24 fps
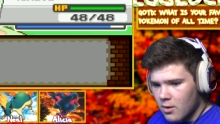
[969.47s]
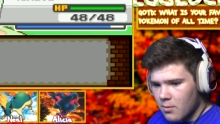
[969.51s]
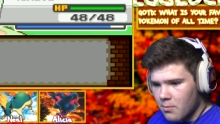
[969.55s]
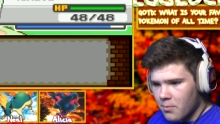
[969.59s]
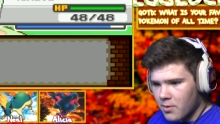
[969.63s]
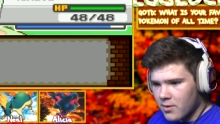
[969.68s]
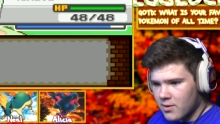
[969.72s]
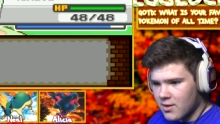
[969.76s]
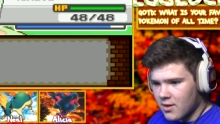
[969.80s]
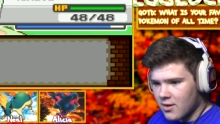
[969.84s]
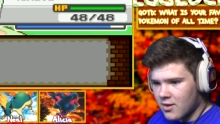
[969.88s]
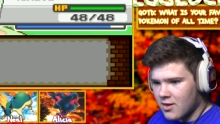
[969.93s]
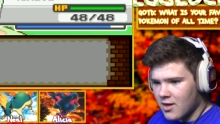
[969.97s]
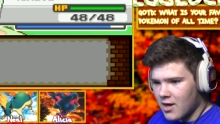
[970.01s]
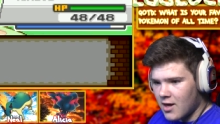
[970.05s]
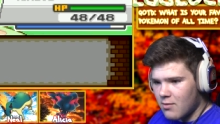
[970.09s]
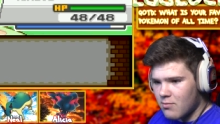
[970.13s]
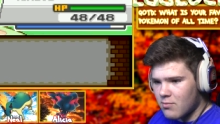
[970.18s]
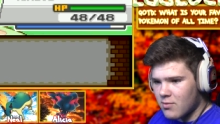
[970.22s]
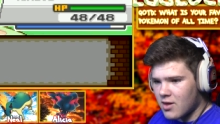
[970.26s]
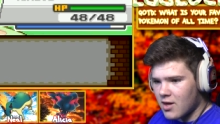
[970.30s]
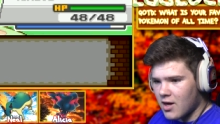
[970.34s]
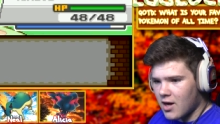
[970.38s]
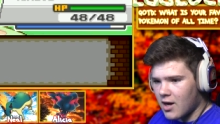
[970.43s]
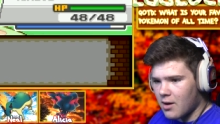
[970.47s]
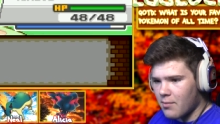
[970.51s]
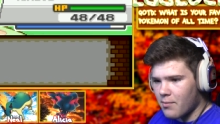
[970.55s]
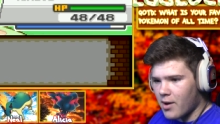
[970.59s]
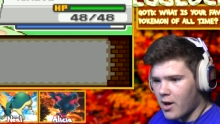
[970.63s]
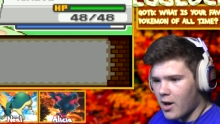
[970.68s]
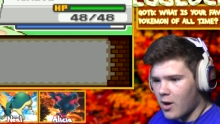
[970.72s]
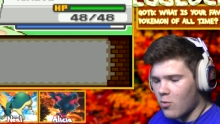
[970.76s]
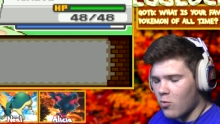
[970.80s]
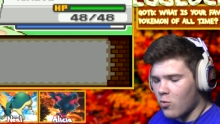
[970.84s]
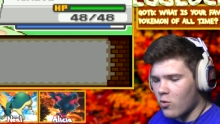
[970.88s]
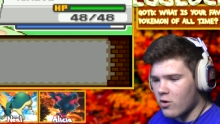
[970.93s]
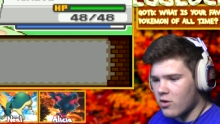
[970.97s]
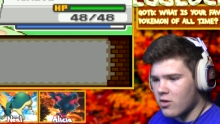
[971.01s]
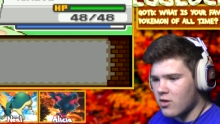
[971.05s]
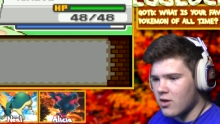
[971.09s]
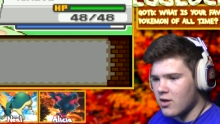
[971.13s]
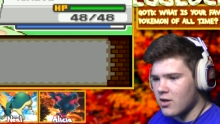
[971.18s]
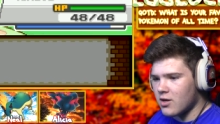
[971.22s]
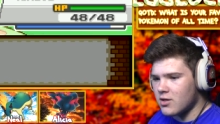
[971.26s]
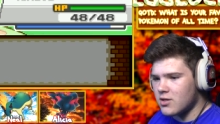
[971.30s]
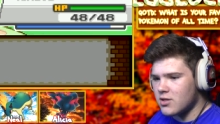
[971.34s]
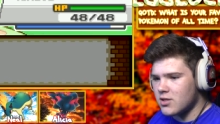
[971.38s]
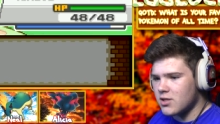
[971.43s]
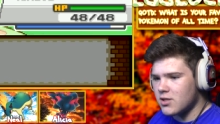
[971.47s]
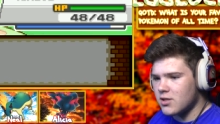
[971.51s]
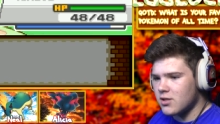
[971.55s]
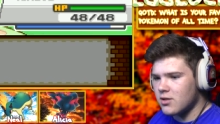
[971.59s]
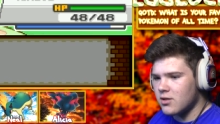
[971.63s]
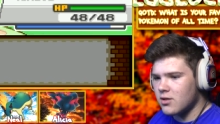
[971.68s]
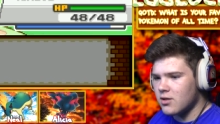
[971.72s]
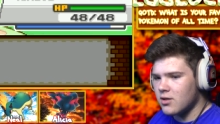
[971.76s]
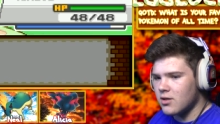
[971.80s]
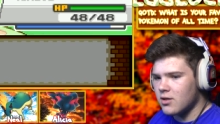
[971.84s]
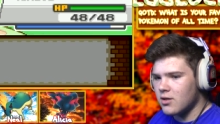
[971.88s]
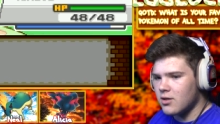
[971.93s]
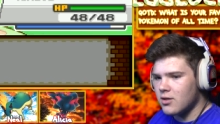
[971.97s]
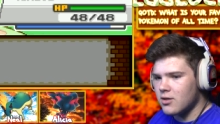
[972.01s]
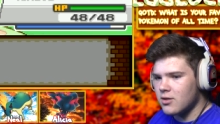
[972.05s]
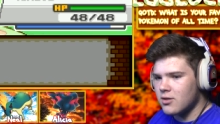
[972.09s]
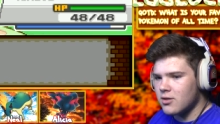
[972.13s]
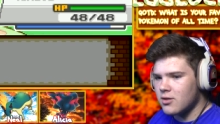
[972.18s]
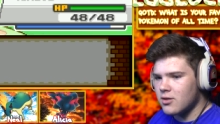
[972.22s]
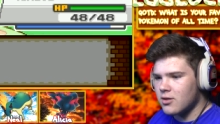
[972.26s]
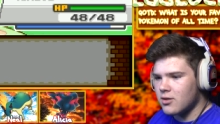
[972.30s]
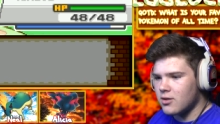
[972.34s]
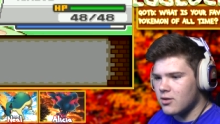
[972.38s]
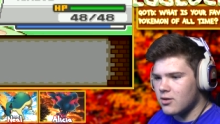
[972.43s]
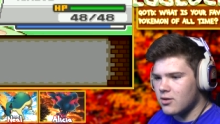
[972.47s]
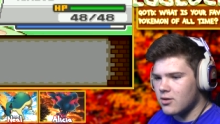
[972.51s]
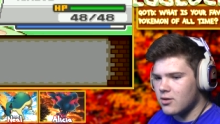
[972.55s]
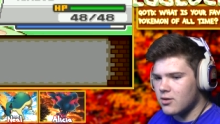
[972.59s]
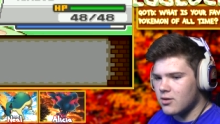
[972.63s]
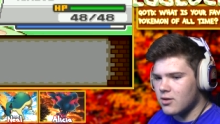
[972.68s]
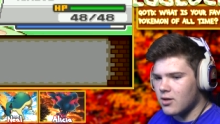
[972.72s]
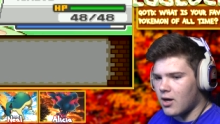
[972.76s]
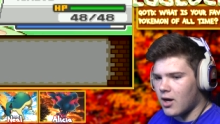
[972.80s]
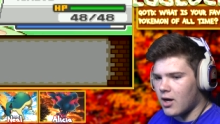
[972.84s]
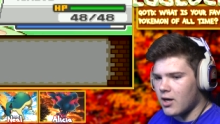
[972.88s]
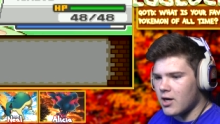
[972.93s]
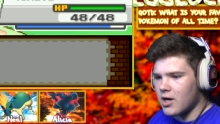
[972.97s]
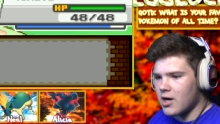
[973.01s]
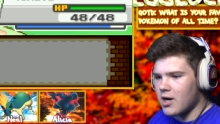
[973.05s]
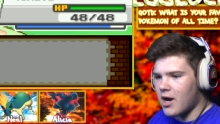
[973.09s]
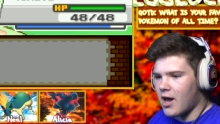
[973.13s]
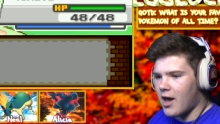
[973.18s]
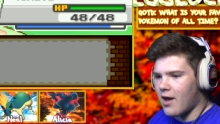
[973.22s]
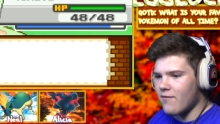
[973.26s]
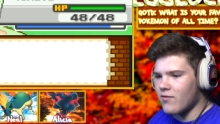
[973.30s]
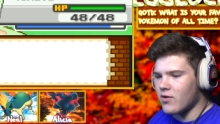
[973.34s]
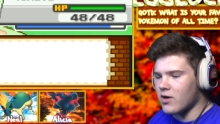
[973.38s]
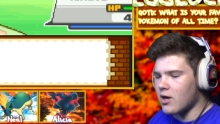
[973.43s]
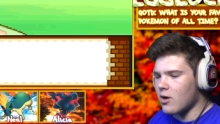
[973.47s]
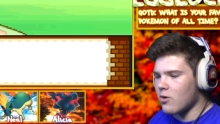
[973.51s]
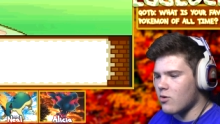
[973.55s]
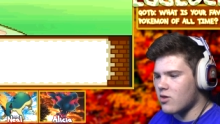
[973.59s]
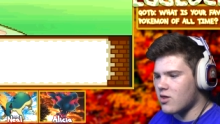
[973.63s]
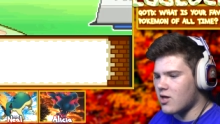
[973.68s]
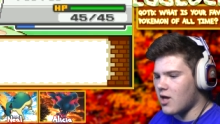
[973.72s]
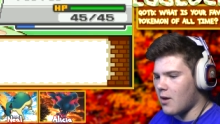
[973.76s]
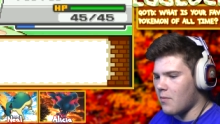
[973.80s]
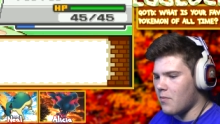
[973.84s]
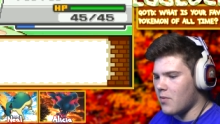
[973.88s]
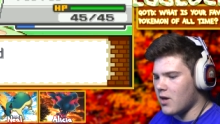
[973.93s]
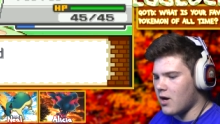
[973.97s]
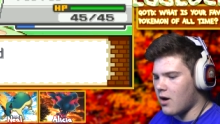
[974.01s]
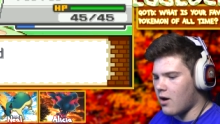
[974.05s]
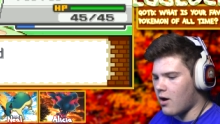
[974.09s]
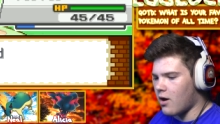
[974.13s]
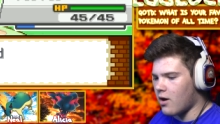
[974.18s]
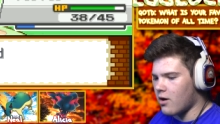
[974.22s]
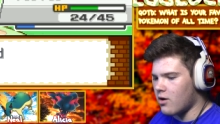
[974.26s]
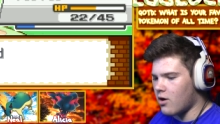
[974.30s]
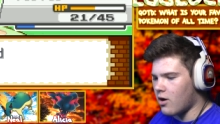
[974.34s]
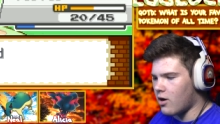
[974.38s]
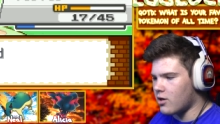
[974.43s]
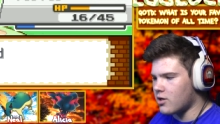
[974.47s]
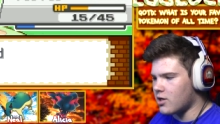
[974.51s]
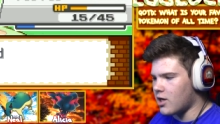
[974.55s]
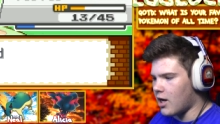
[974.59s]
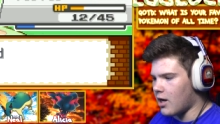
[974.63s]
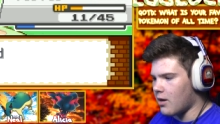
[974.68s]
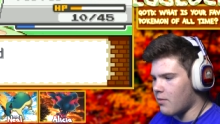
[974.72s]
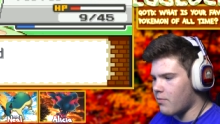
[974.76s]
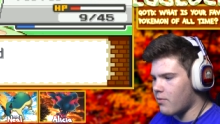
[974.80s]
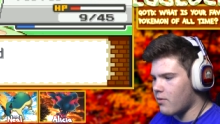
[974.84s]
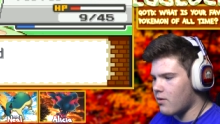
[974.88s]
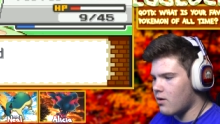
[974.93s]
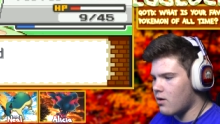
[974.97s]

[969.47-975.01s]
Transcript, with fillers: But at the same time, I wasn't... I didn't have a ghost type in on a dark type.